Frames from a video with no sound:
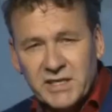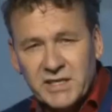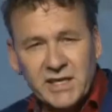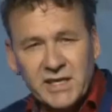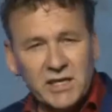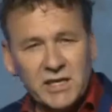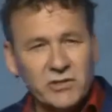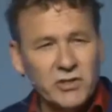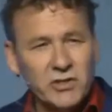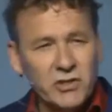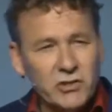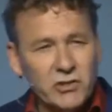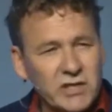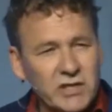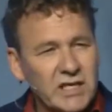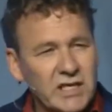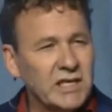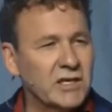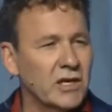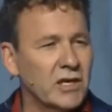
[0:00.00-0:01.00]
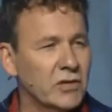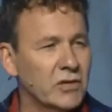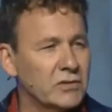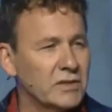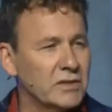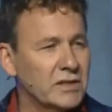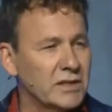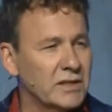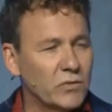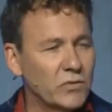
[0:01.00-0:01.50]
A new keynote
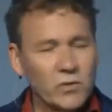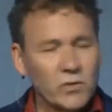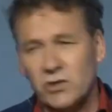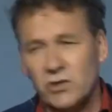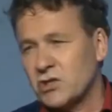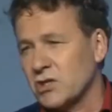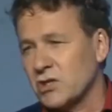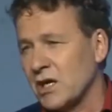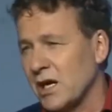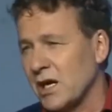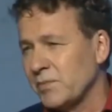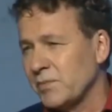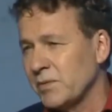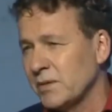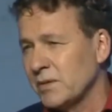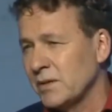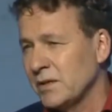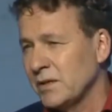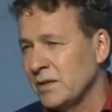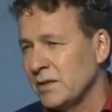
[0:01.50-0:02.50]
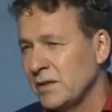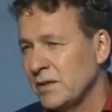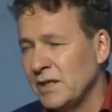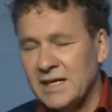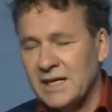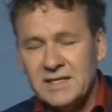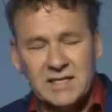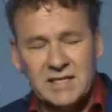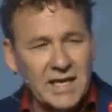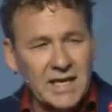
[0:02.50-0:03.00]
and a workshop,
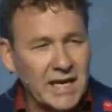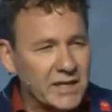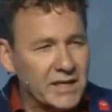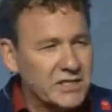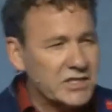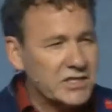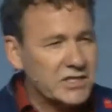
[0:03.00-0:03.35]
and today I'm just going